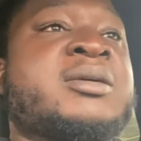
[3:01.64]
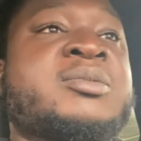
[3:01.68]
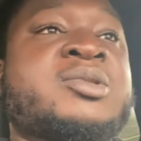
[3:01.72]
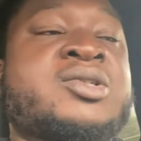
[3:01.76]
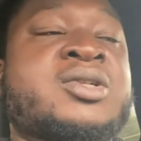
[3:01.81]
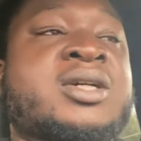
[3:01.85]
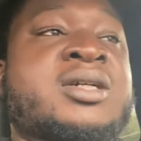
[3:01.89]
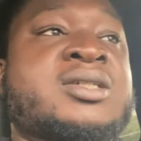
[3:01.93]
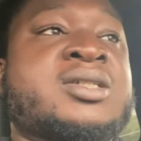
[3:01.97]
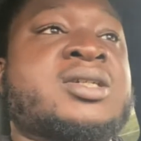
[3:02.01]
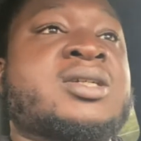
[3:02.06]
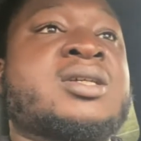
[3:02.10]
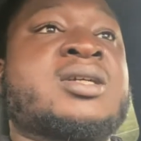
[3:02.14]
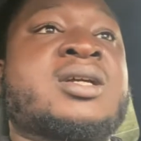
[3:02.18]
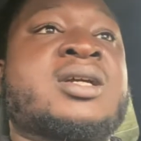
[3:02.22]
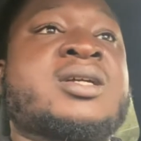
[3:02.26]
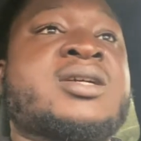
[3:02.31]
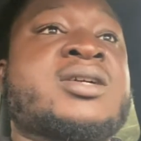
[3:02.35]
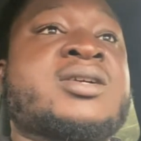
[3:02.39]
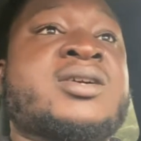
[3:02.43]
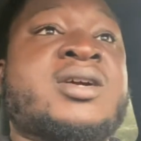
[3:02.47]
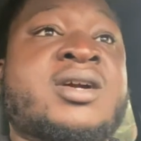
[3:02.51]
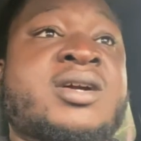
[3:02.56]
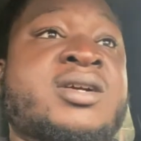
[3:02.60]
trucks
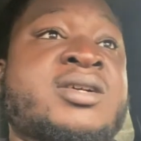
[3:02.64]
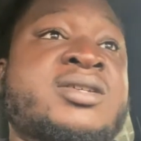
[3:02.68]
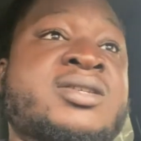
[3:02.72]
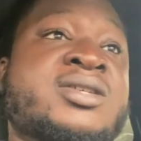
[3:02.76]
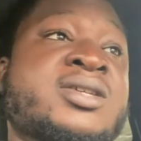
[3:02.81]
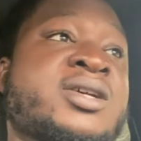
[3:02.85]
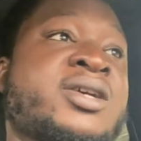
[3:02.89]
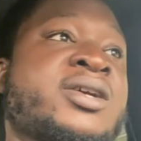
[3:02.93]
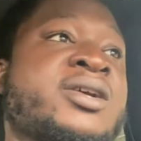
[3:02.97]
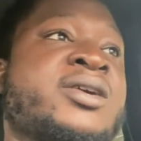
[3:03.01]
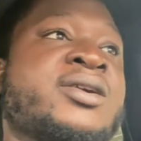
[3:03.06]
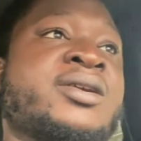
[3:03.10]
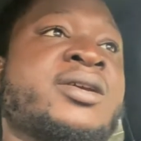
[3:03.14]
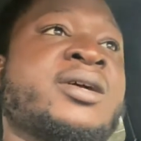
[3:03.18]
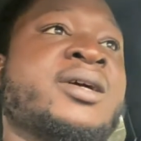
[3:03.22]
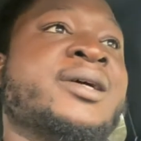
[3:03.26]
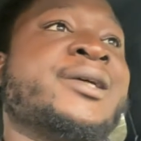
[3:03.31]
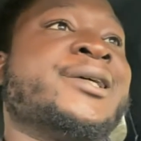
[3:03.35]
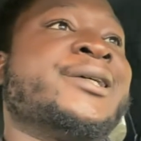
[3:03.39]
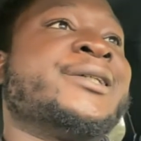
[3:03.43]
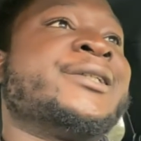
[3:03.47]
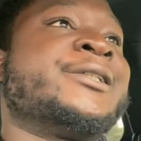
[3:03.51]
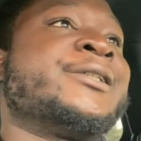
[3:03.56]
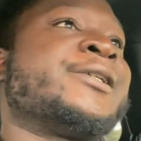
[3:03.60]
are concerned.
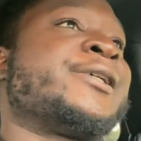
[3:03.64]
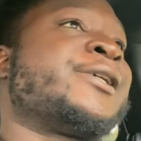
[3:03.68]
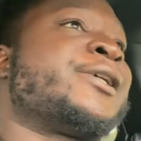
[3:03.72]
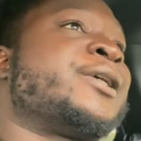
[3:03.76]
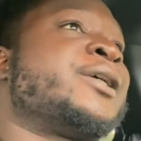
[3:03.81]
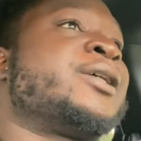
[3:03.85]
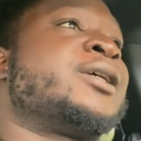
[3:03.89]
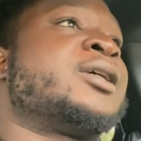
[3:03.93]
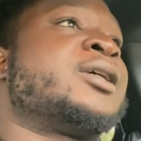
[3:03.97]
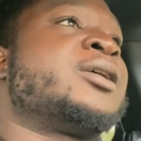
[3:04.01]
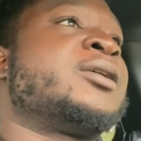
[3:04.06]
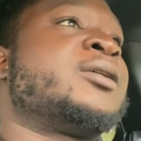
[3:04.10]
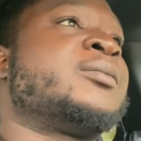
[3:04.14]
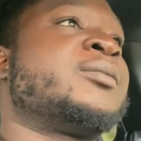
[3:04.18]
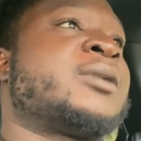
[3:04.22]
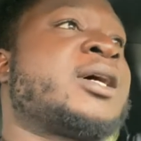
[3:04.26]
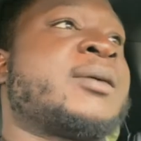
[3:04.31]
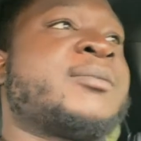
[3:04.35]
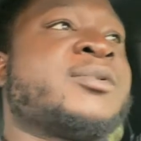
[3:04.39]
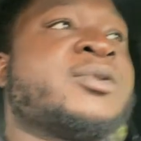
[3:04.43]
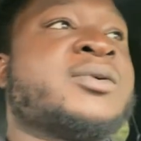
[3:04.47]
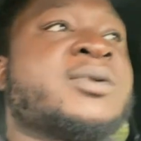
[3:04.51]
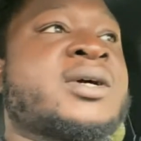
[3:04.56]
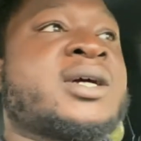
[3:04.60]

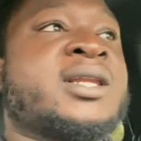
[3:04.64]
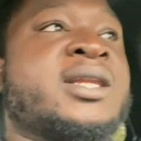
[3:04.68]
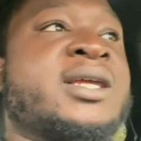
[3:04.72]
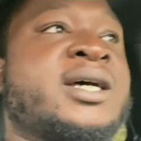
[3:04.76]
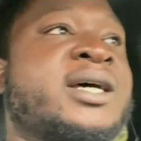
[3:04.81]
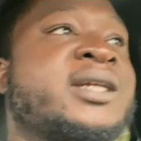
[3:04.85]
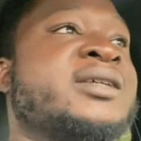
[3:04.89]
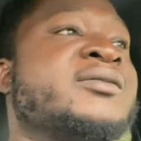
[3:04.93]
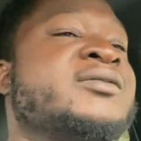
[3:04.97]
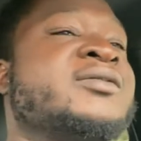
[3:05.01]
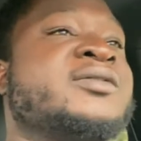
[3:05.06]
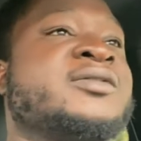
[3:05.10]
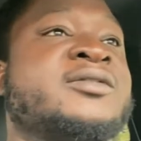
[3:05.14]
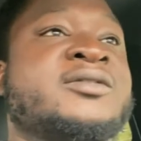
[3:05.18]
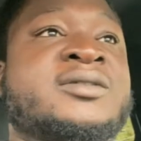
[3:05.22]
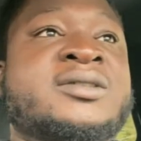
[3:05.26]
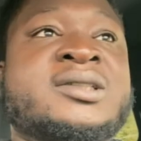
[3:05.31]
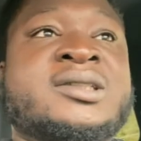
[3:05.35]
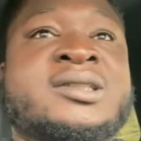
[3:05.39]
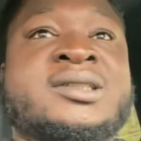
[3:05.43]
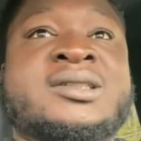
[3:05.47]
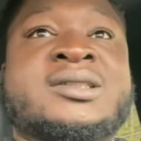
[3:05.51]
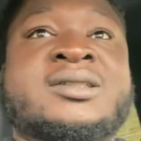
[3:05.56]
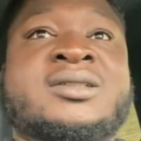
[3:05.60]
I'm doing a lot of,
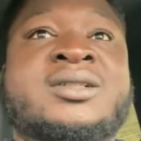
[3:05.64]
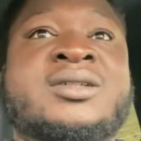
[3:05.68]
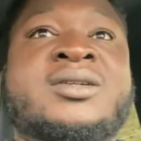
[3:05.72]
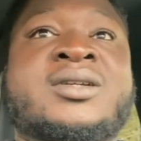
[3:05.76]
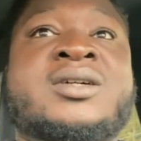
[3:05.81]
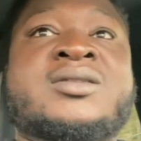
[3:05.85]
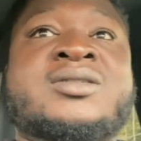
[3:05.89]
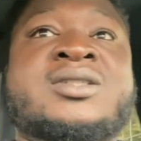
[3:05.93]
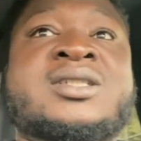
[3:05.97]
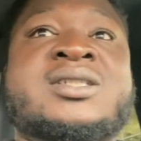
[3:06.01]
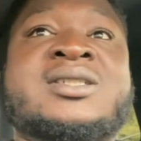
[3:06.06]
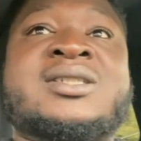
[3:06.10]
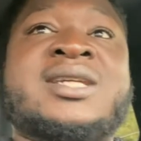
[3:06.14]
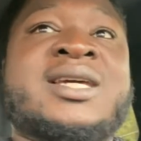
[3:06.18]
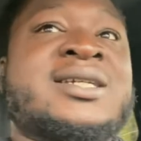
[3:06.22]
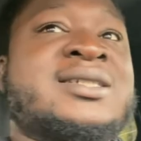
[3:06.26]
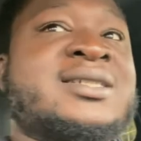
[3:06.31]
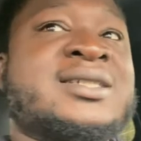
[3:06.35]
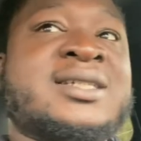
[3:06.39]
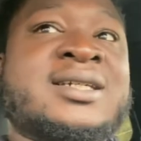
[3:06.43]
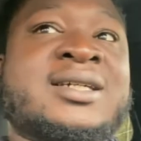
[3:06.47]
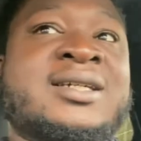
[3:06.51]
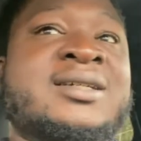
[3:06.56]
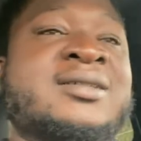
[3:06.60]
you know, just
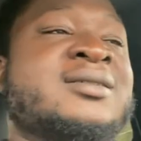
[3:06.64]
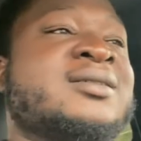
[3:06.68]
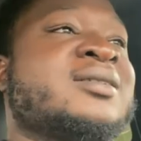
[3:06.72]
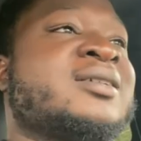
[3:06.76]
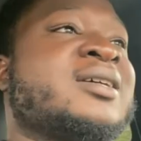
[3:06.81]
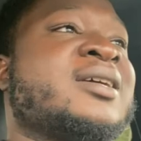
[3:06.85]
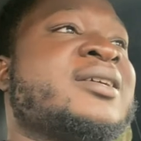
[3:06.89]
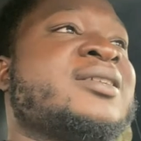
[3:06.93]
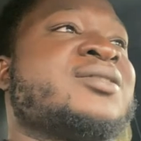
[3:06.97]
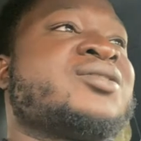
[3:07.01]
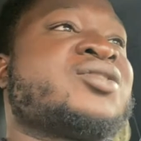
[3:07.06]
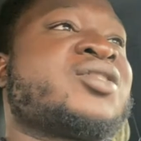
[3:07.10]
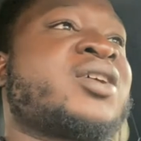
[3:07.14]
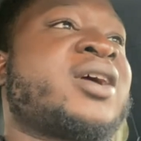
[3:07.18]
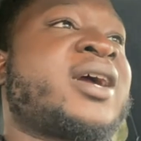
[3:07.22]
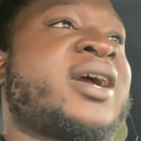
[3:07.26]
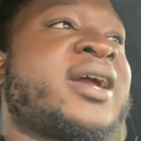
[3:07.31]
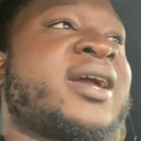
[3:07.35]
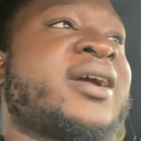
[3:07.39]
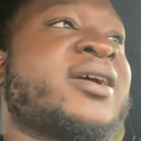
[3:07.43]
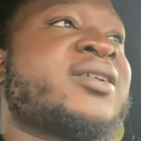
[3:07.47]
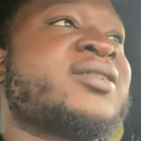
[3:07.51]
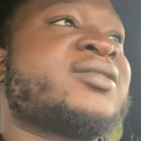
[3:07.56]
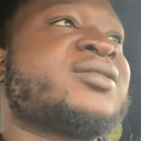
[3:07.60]
testing and
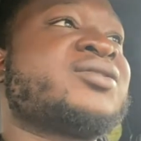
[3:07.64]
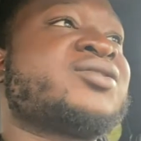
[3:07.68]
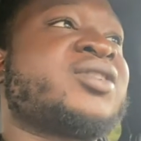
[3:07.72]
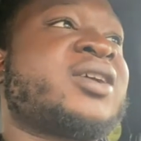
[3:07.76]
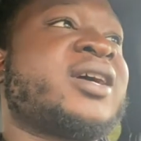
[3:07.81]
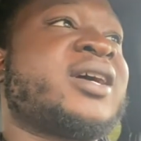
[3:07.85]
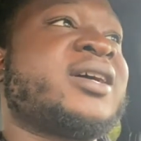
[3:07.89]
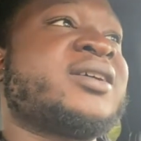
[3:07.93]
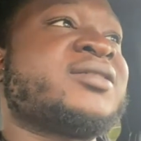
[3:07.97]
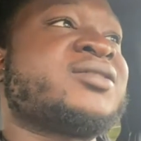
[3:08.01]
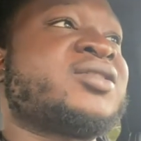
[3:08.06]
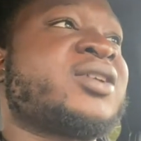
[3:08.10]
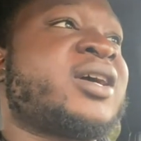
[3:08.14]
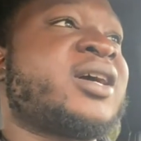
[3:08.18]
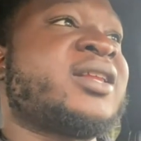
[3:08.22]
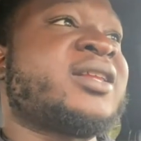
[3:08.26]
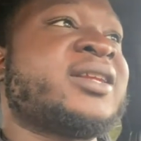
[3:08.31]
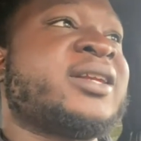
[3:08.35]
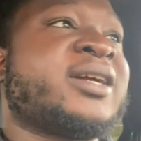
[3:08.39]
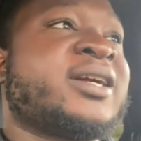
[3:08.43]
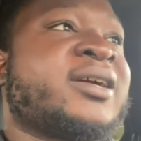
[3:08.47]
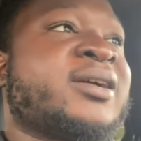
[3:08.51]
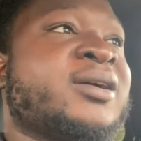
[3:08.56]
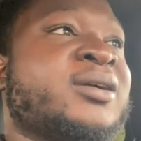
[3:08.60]
trial
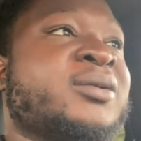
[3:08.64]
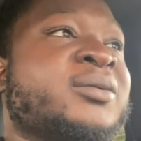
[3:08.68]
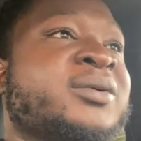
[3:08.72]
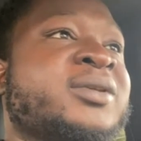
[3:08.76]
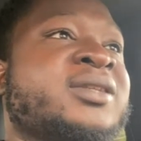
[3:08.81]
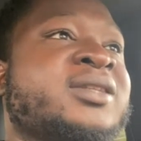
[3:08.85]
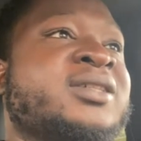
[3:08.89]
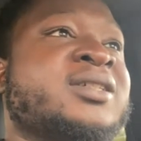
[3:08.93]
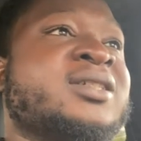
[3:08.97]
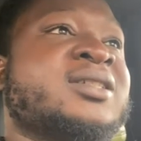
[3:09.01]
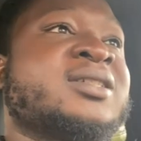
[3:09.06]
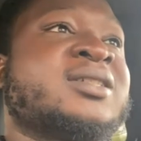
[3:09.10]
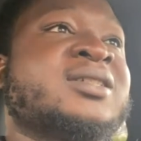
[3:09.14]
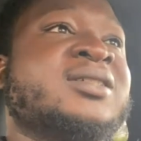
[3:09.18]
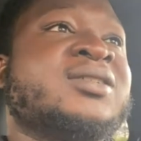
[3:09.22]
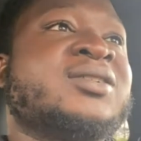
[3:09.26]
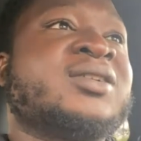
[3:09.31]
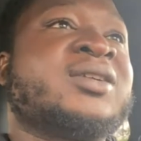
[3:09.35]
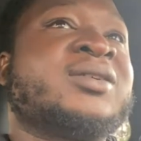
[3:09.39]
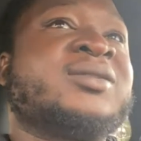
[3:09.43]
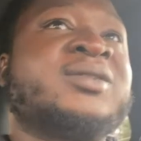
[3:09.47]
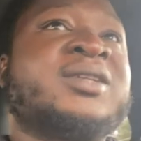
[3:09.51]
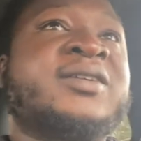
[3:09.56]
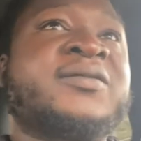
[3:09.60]
and error with just, you
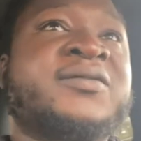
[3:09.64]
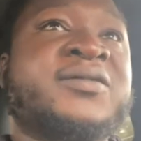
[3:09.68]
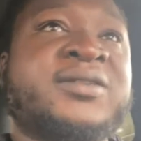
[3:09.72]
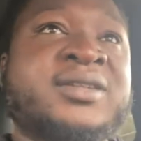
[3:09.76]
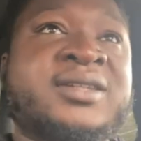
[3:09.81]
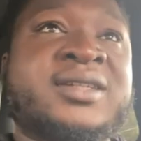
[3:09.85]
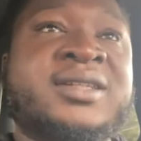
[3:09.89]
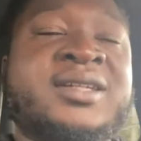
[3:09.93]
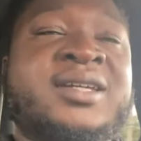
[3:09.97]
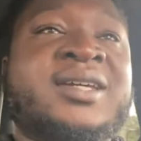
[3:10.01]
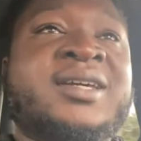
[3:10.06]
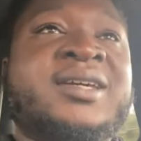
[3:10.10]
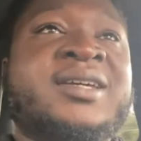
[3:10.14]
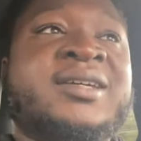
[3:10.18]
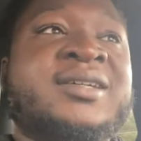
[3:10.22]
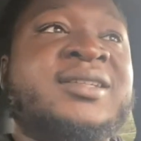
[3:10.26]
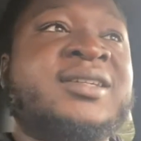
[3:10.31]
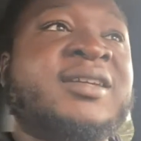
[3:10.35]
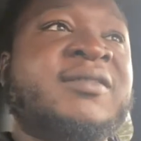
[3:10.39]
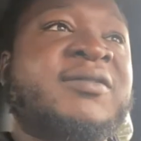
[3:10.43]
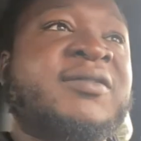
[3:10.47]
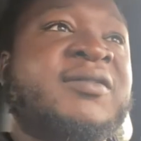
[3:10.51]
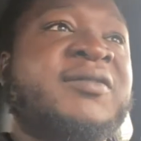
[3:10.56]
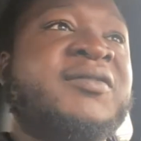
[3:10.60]
know, different
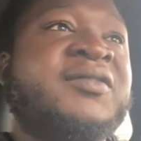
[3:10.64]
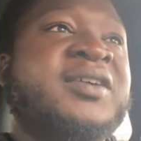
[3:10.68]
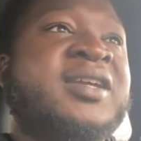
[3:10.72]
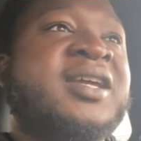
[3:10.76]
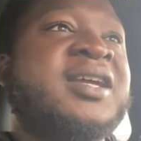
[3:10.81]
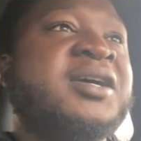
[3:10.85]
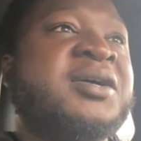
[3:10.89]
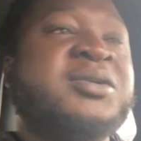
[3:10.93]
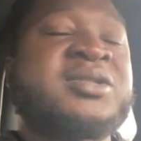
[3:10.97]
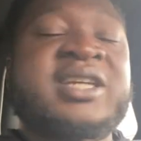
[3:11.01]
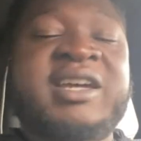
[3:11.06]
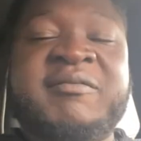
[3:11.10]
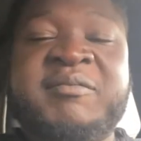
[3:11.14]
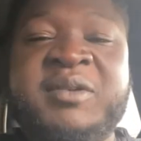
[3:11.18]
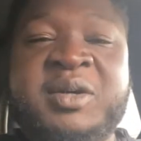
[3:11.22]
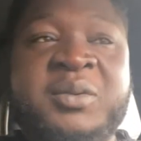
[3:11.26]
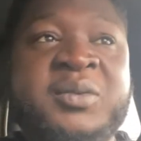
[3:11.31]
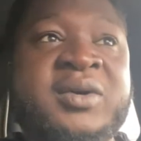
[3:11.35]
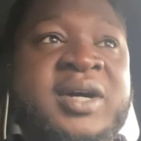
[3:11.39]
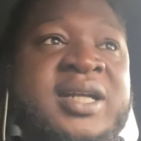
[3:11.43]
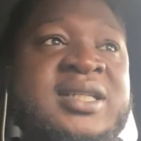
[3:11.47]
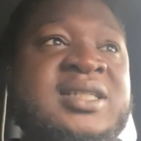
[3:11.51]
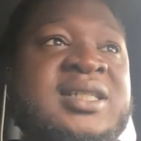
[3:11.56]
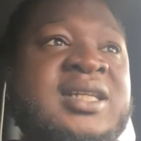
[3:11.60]
videos I've been
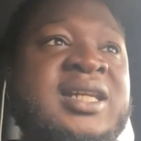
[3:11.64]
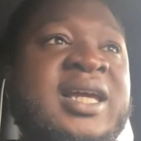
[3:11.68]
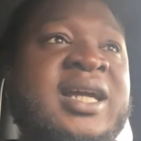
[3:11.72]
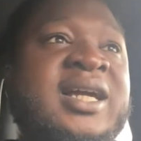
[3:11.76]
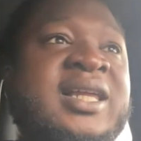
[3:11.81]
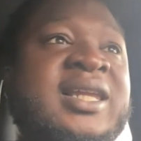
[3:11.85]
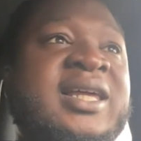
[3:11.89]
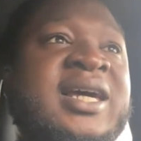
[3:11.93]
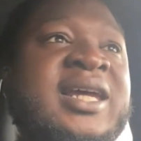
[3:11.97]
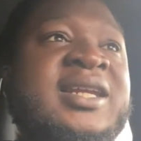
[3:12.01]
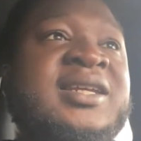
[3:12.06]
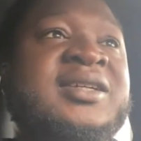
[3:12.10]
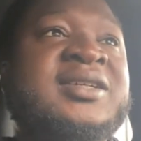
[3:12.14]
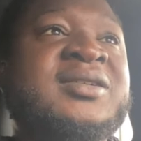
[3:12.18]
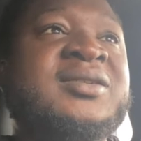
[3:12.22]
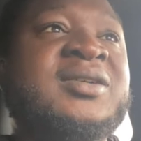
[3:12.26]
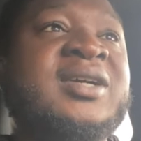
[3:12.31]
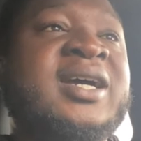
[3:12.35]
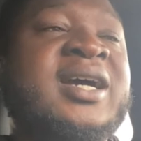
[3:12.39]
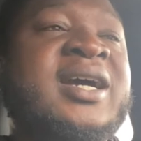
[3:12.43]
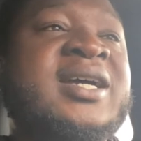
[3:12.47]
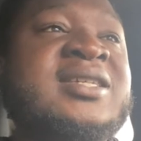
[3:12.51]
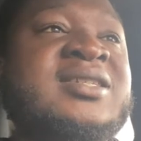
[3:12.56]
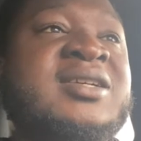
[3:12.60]
watching. Like a lot of you
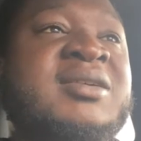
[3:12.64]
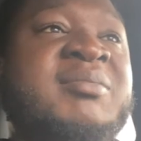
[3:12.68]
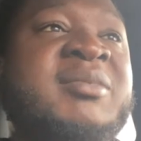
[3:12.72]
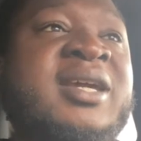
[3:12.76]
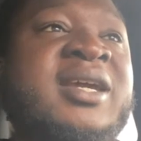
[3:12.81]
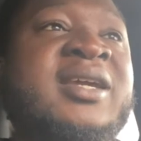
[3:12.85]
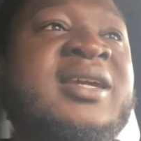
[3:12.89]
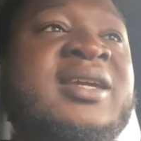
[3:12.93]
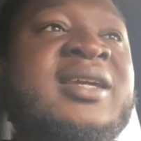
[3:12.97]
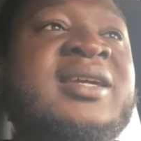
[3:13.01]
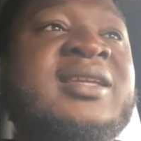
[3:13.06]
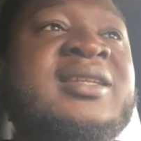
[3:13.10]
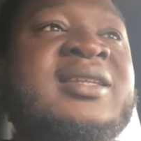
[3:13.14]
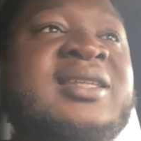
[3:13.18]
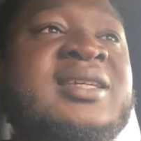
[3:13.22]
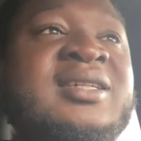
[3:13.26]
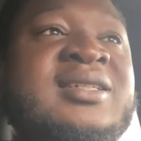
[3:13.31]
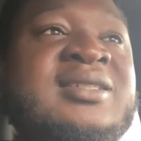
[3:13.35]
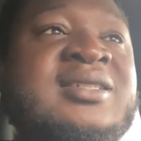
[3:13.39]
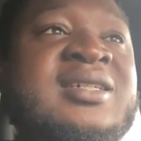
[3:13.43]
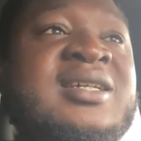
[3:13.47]
guys are making these.